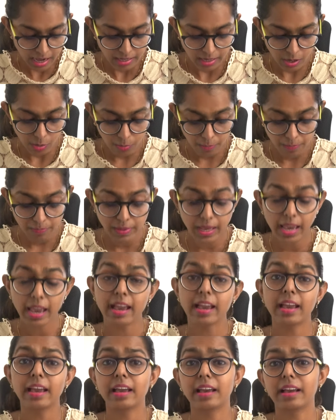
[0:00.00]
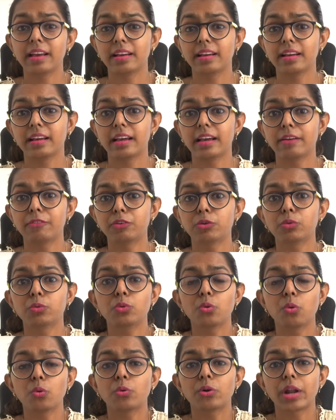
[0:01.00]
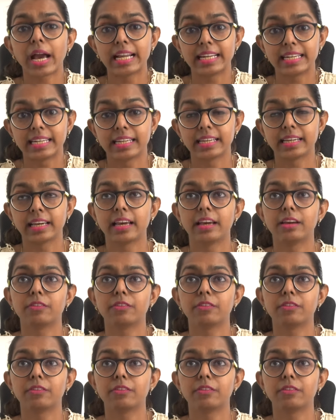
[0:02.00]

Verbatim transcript: Now, if you know writing,